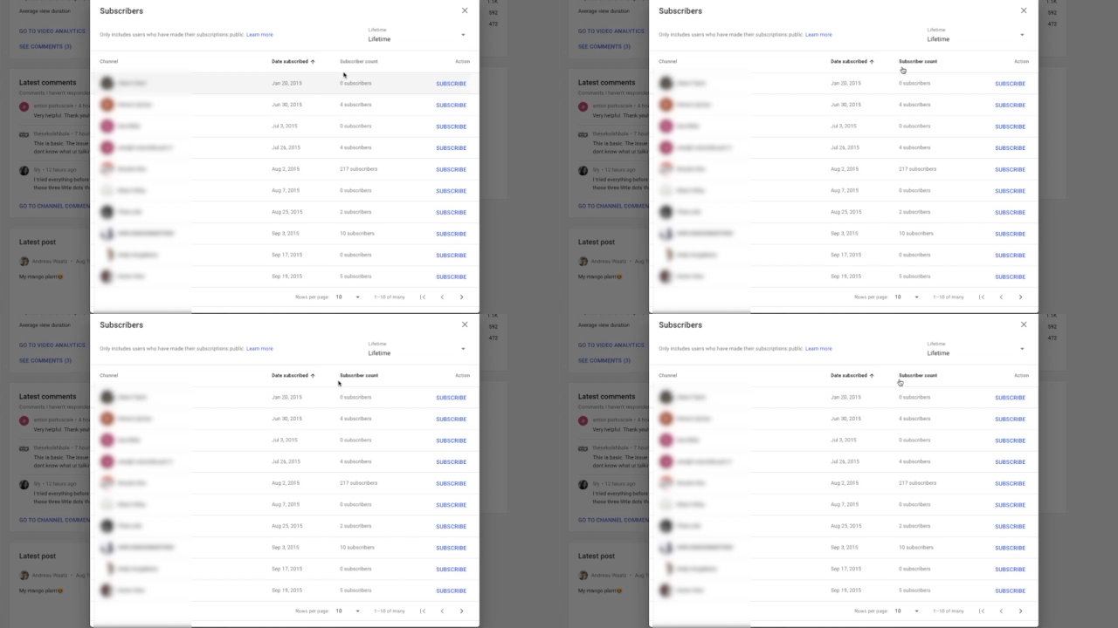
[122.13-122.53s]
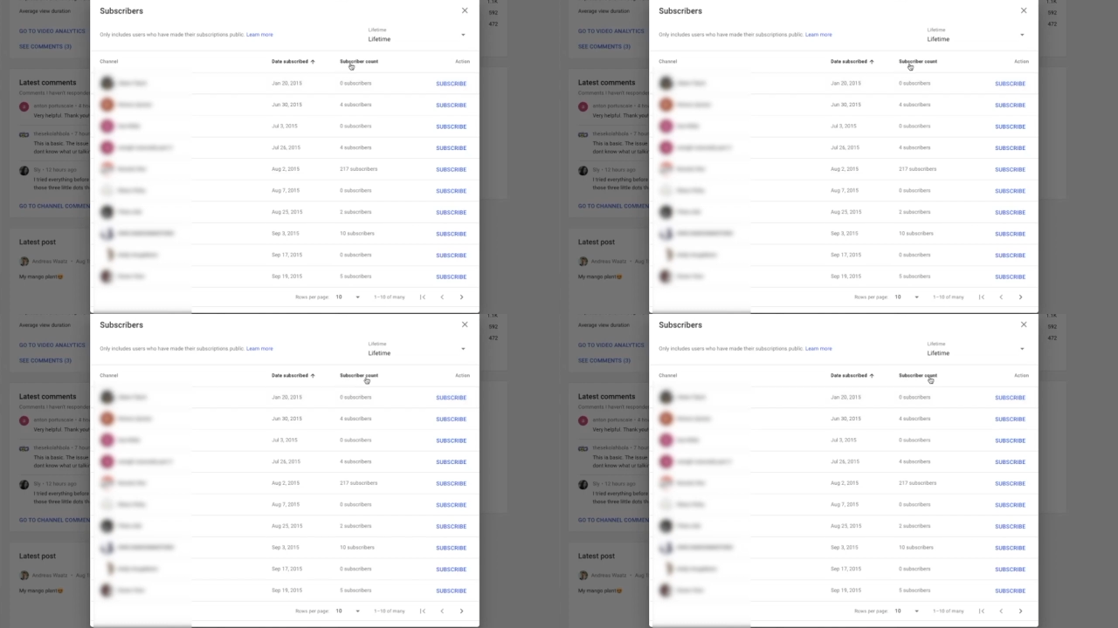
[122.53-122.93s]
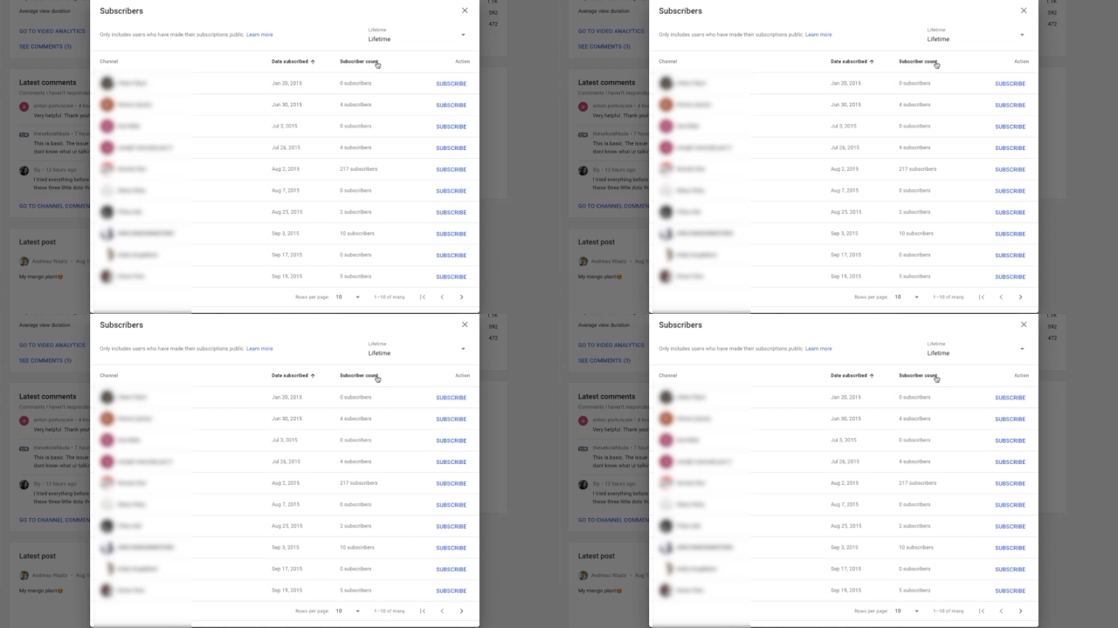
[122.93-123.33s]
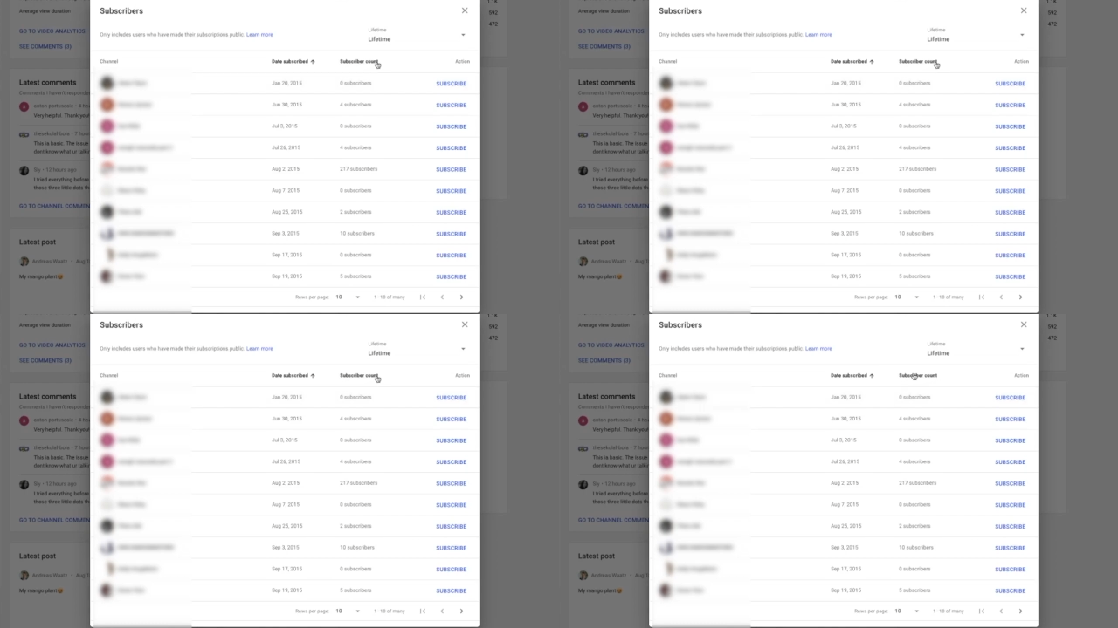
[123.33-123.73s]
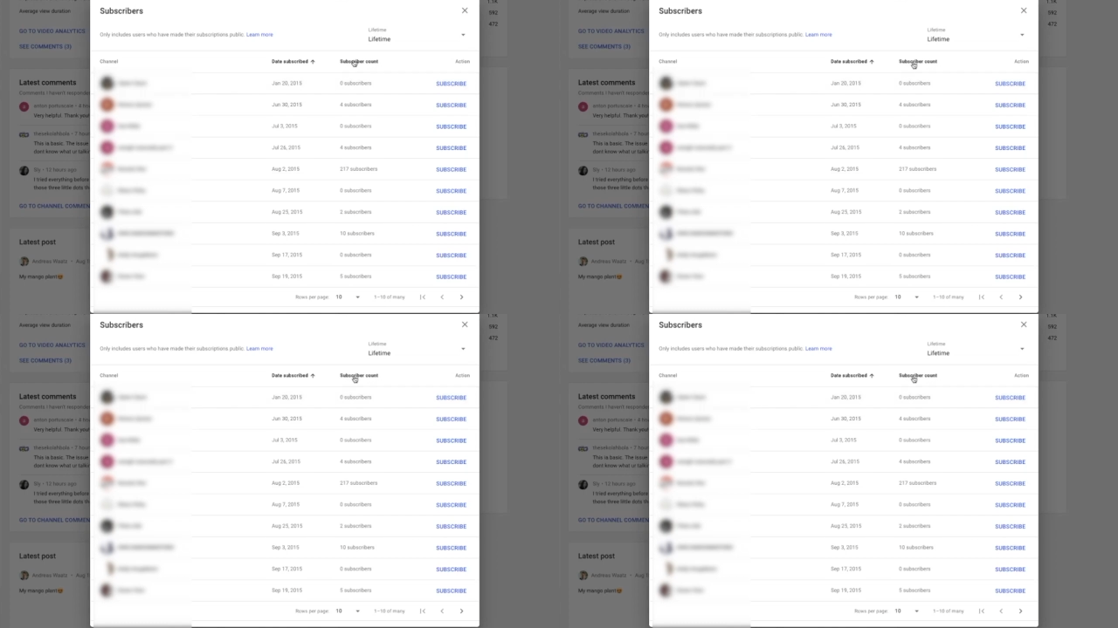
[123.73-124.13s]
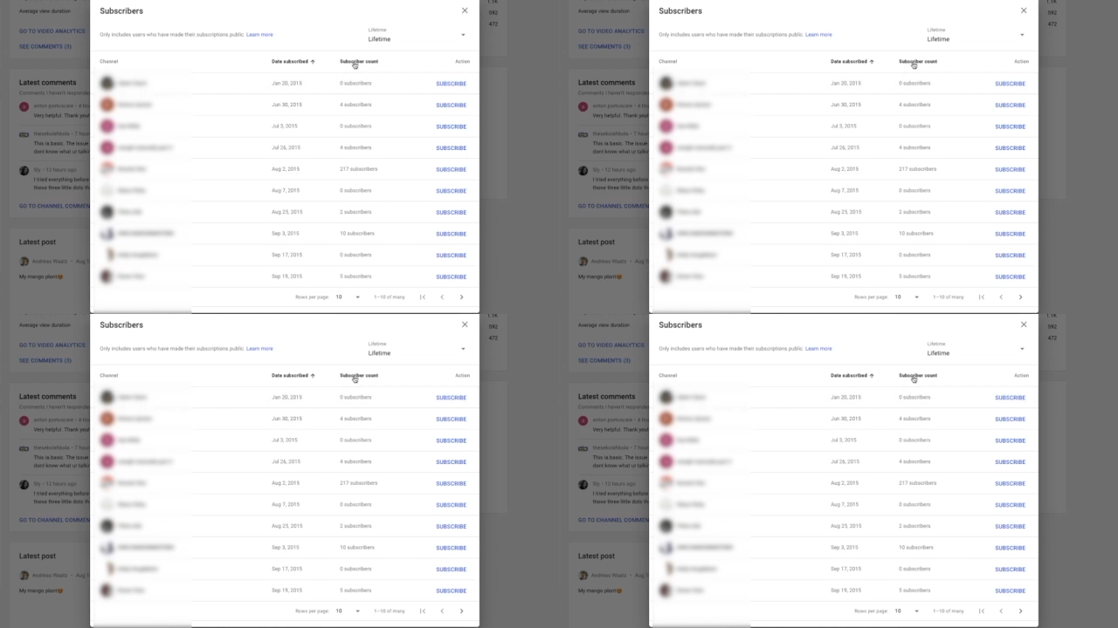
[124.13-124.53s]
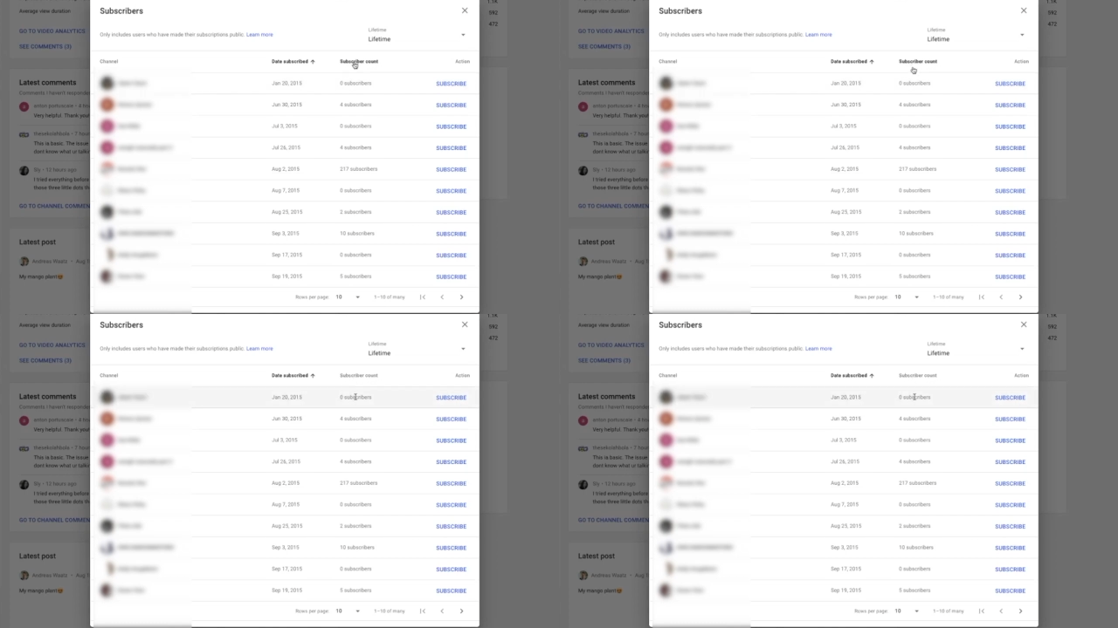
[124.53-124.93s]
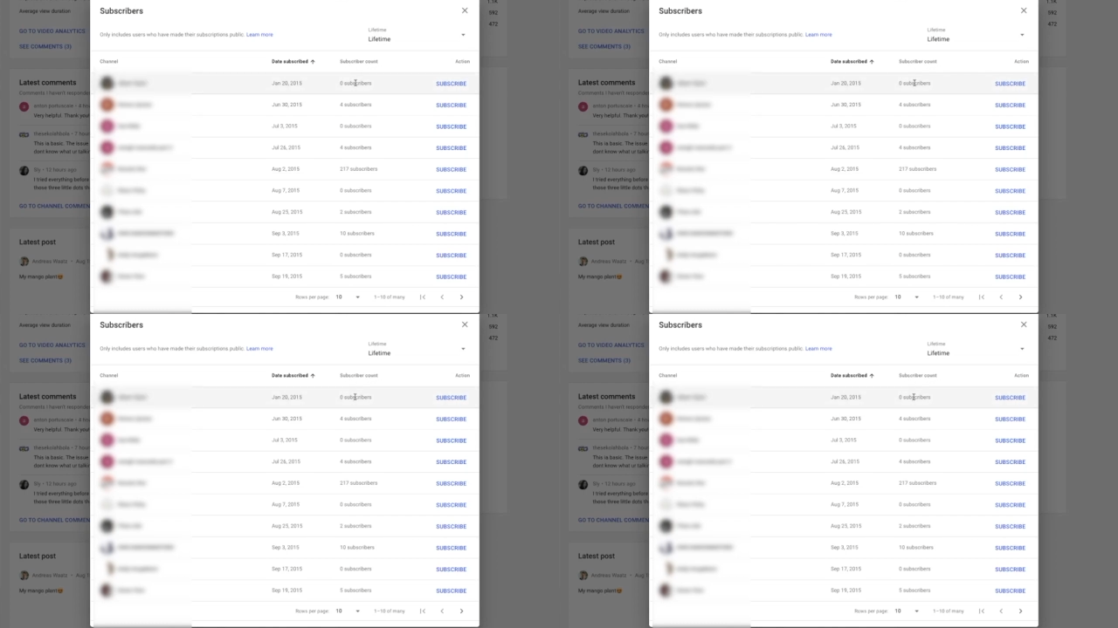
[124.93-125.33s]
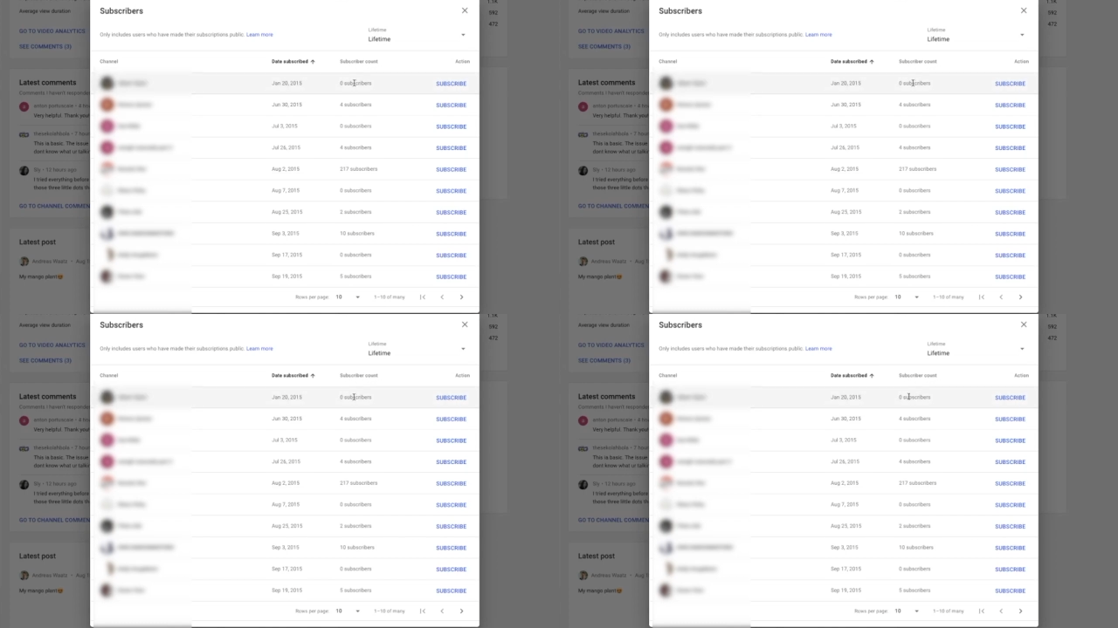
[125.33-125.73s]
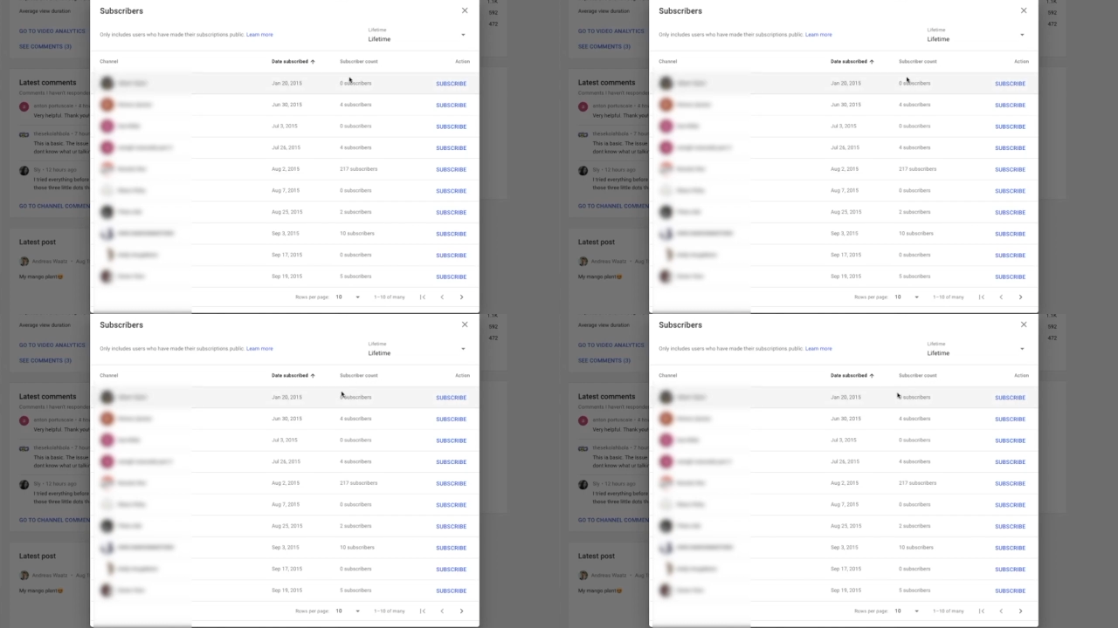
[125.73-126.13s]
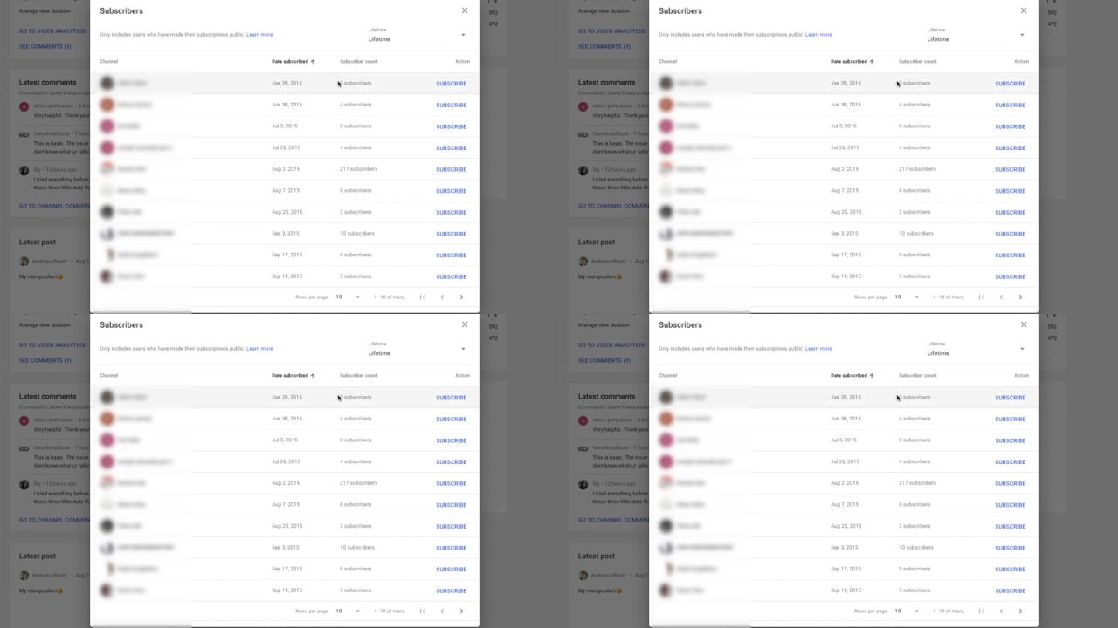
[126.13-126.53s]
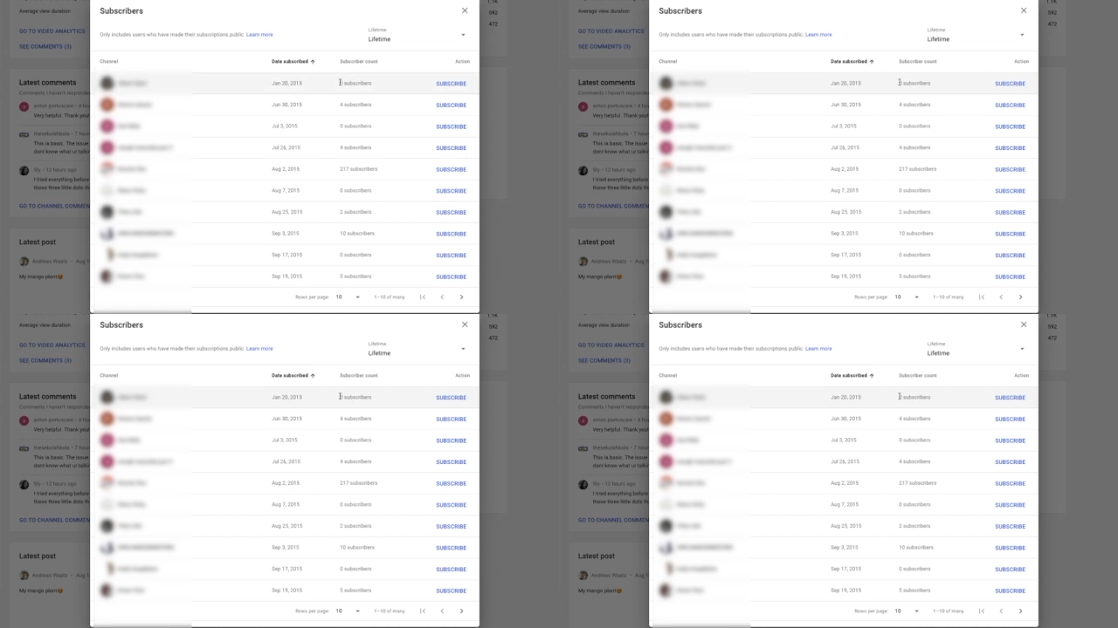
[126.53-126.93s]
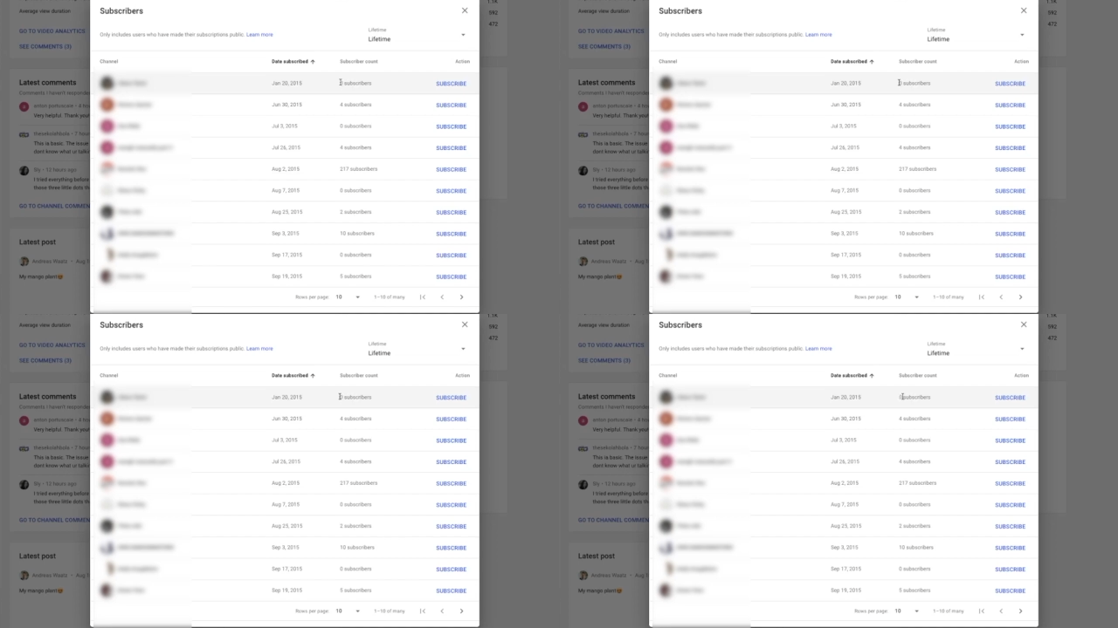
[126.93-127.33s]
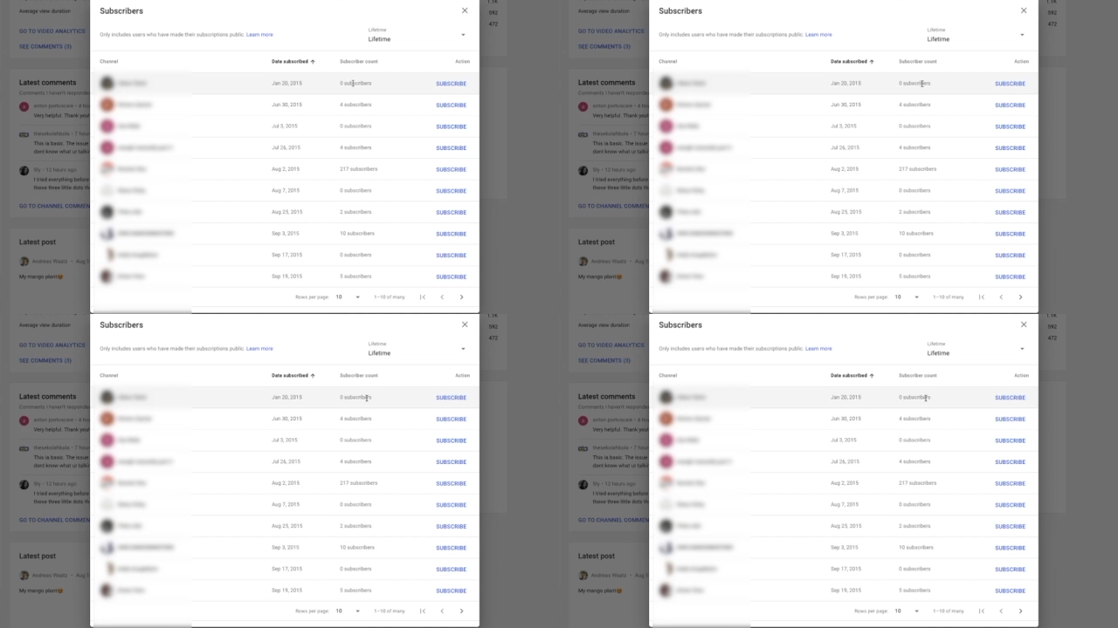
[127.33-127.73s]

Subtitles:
[unreadable: no face in view]